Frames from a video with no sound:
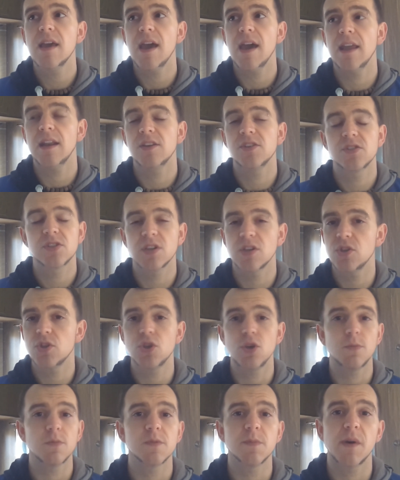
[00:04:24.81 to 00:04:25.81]
and it just
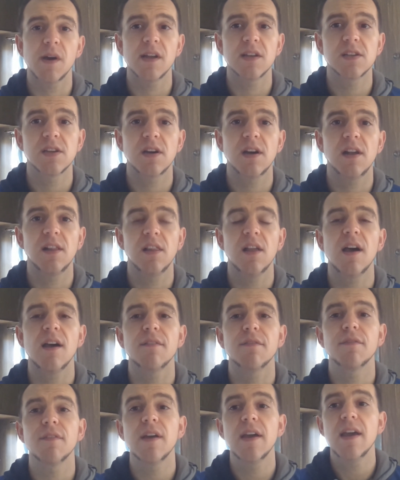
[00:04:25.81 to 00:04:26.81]
consumes my entire
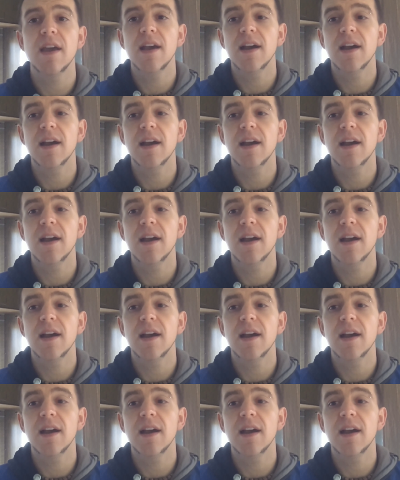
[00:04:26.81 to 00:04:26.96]
life.